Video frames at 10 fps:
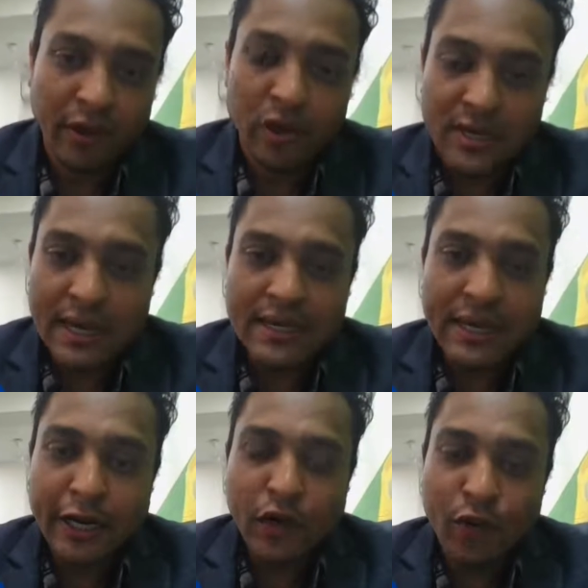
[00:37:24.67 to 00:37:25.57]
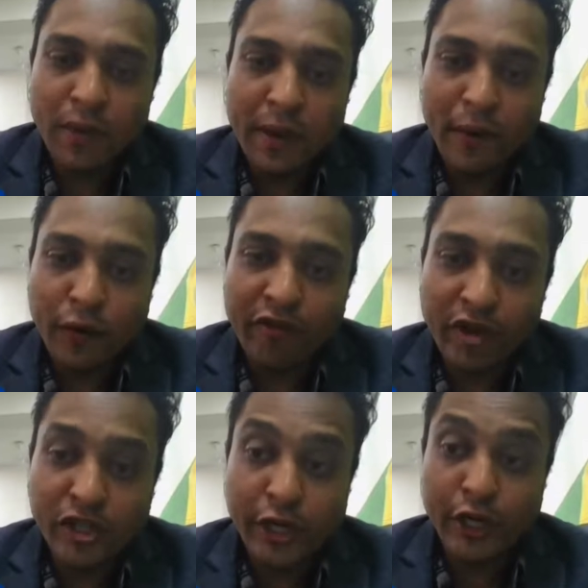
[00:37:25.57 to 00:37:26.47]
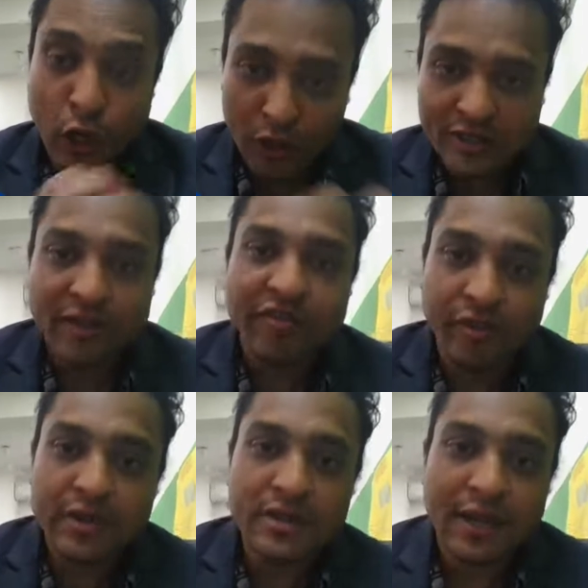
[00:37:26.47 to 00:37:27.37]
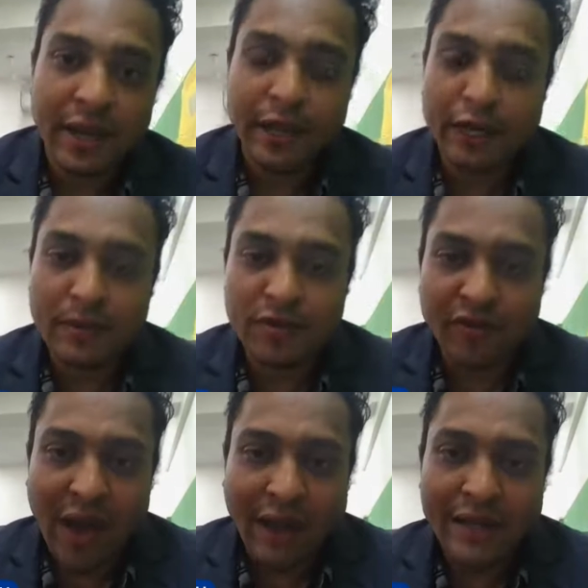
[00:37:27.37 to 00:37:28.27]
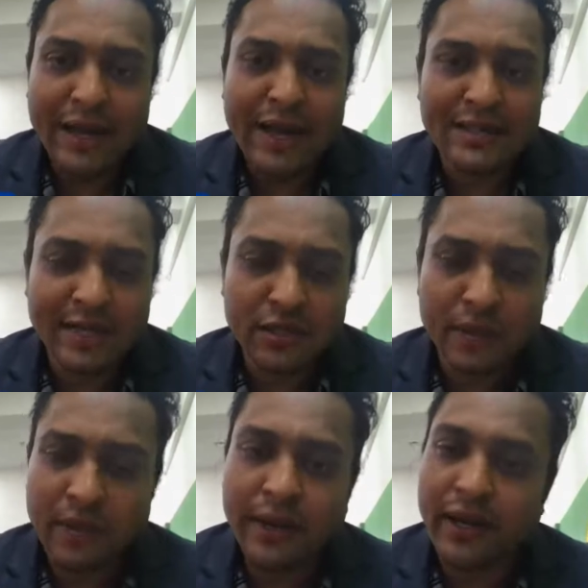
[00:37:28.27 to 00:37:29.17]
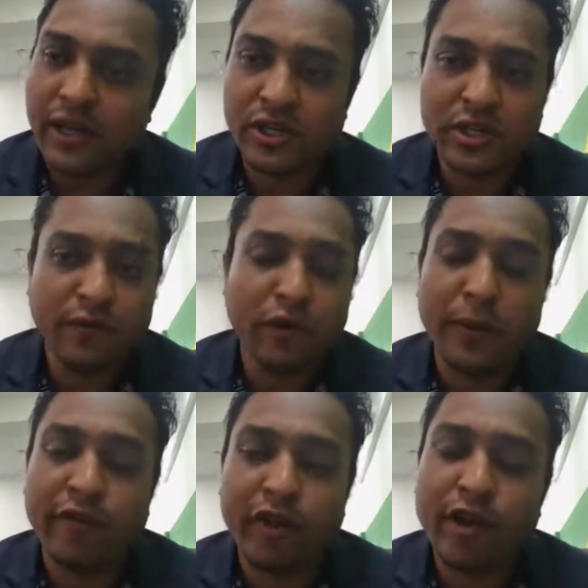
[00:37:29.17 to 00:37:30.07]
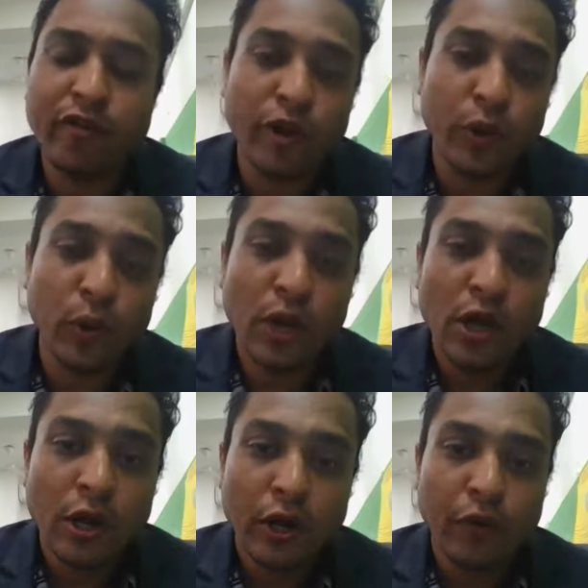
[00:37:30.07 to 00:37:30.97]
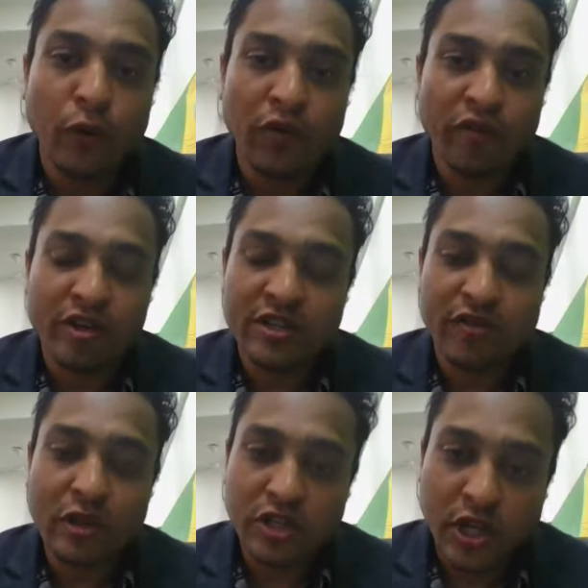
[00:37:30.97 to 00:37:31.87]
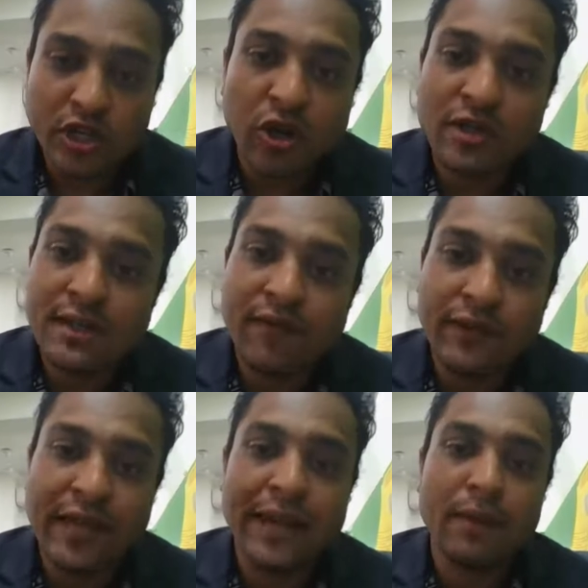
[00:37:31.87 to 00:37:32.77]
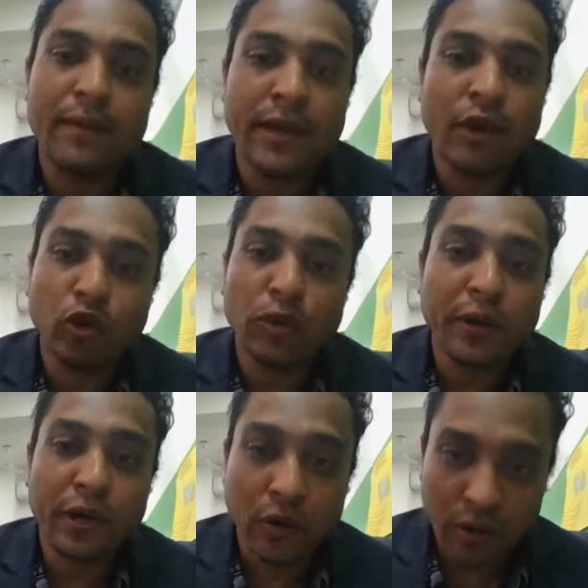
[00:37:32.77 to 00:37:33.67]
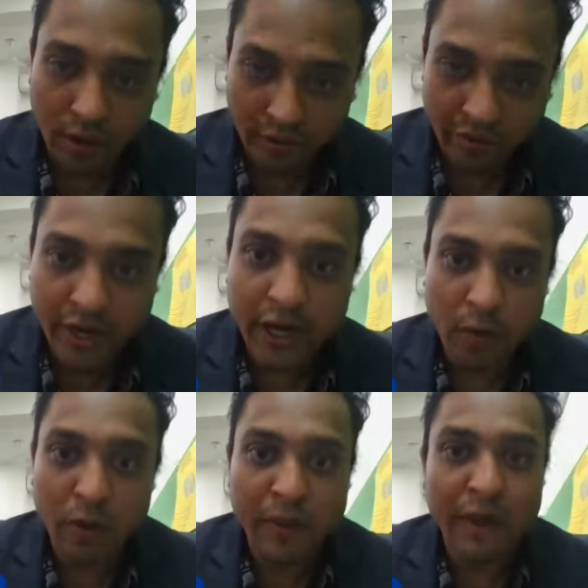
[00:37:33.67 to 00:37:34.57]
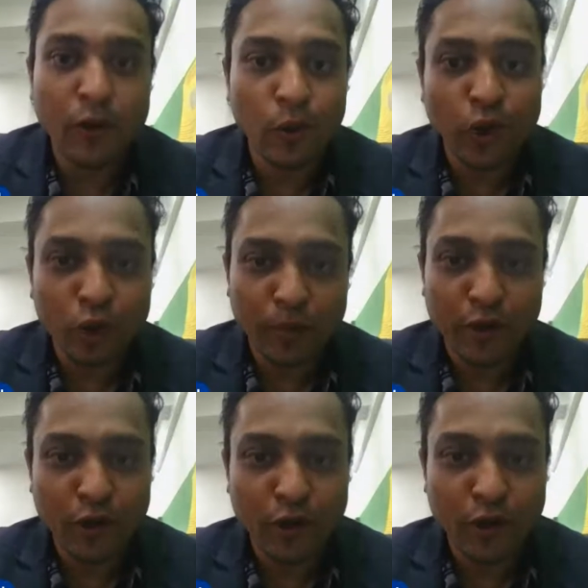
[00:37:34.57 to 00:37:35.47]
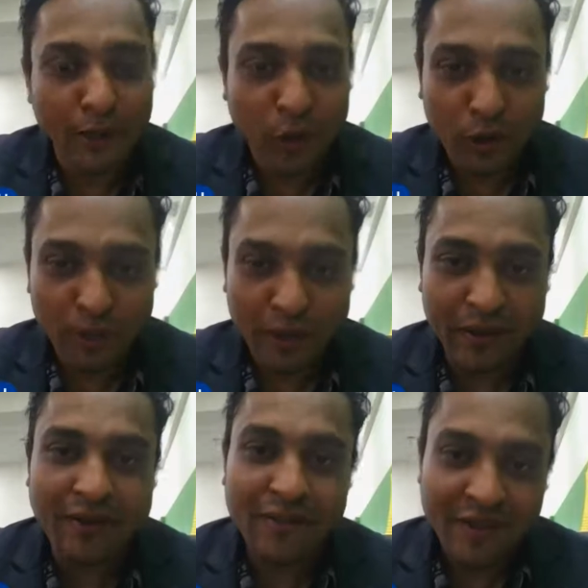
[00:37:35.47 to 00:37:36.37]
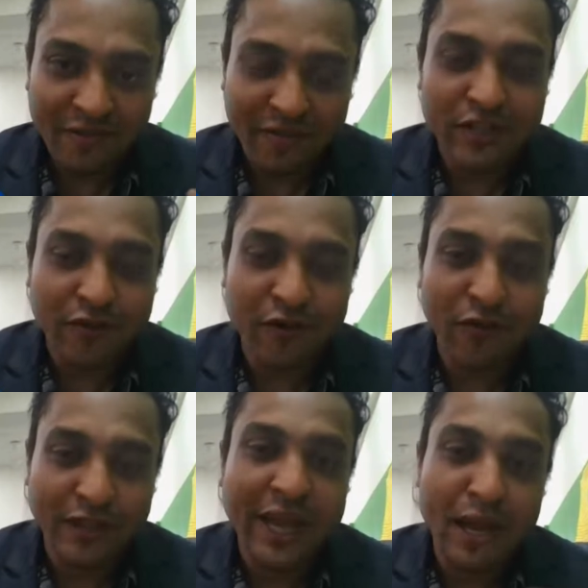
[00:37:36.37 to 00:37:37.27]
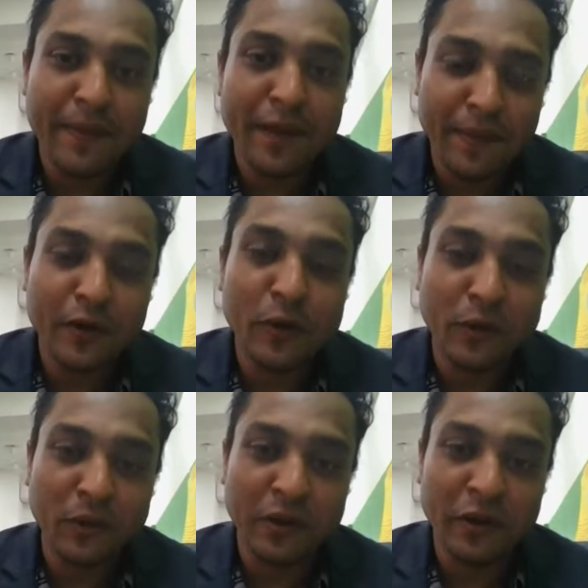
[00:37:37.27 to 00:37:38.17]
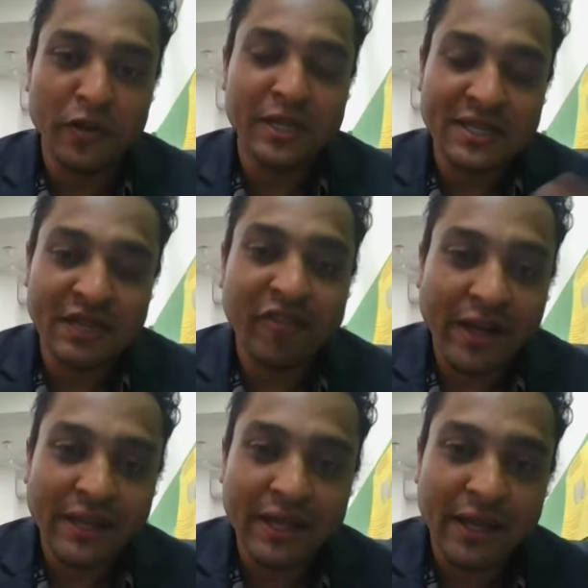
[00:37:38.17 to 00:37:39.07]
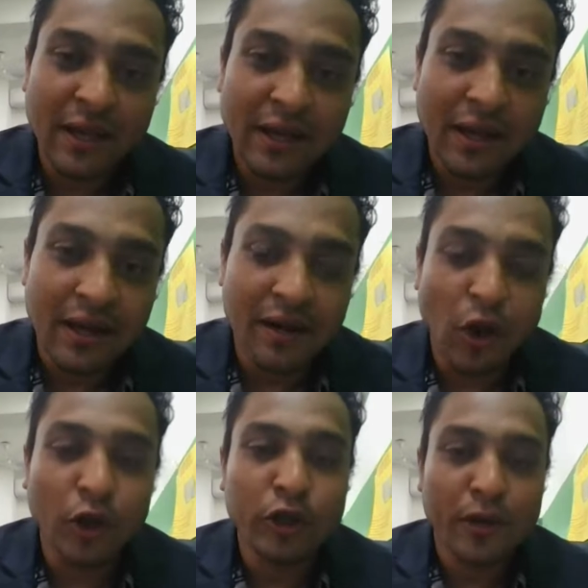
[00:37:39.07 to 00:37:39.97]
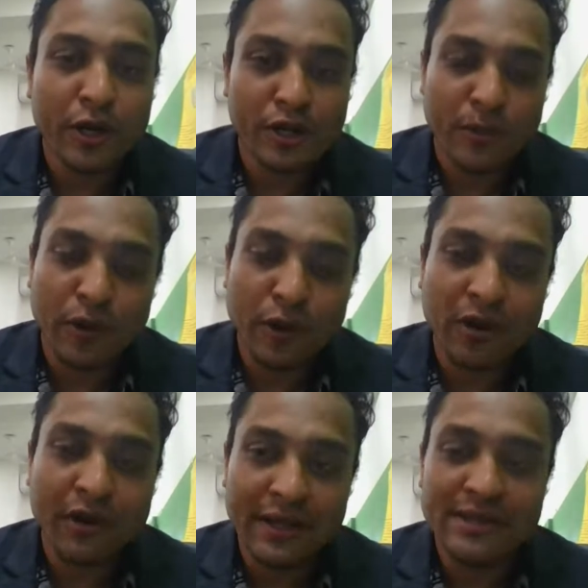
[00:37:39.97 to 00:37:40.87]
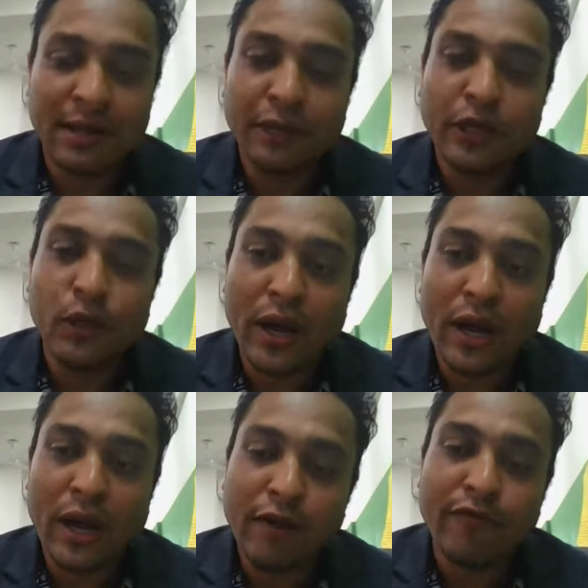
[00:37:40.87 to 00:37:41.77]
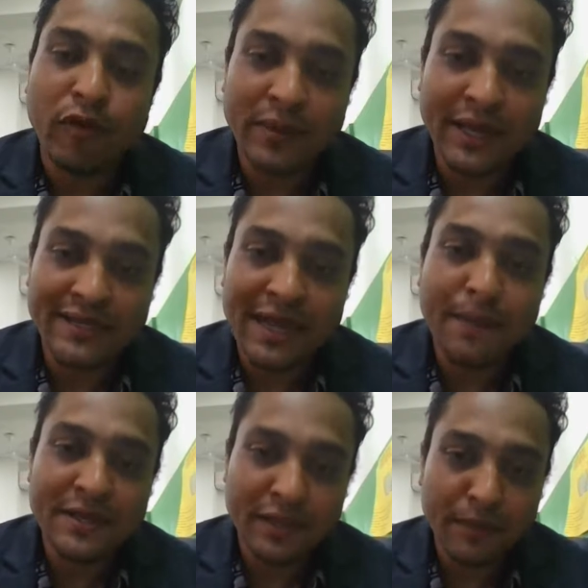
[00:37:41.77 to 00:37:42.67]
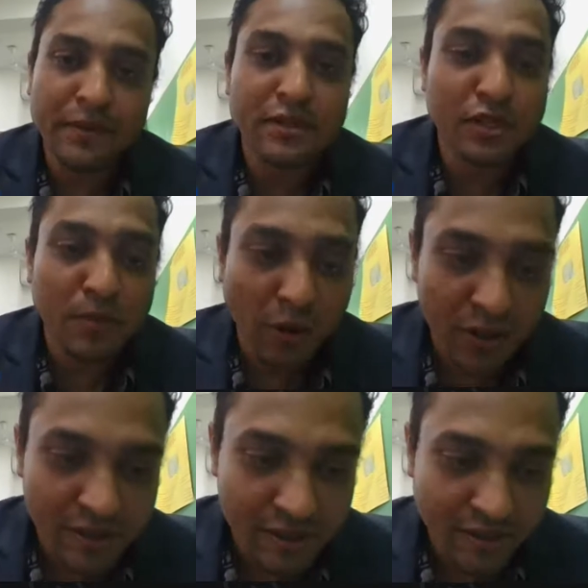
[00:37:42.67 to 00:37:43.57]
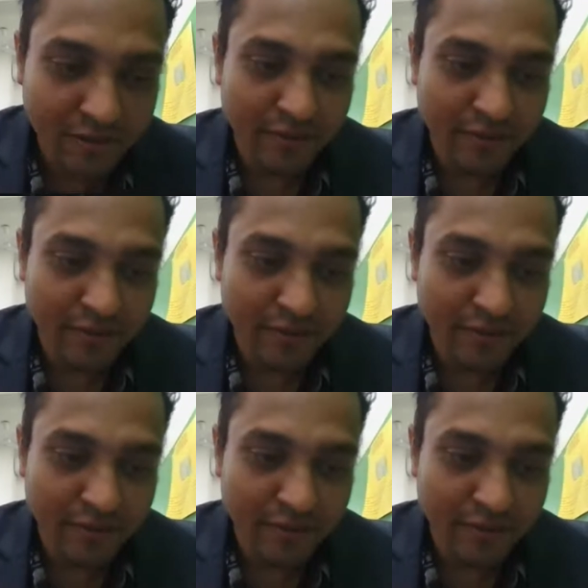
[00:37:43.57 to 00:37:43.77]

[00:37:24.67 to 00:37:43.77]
because unless until you won't be able to differentiate yourself first in terms of ideas experimentations it would be difficult for you to first of all judge yourself whether i can be an entrepreneur or not forget about being a good entrepreneur or a bad entrepreneur first of all whether i'll be able to you know justify the uh, entrepreneurship or not is something you can learn from the examples and the business models